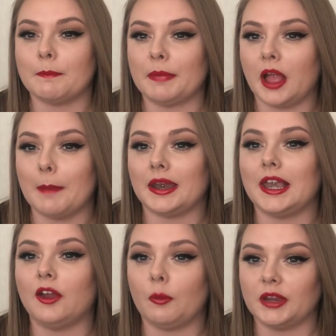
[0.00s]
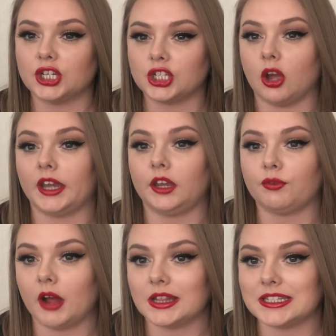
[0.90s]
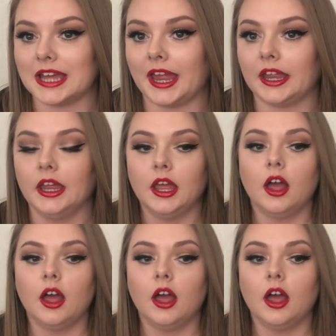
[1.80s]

becoming a little bit shiny throughout the day.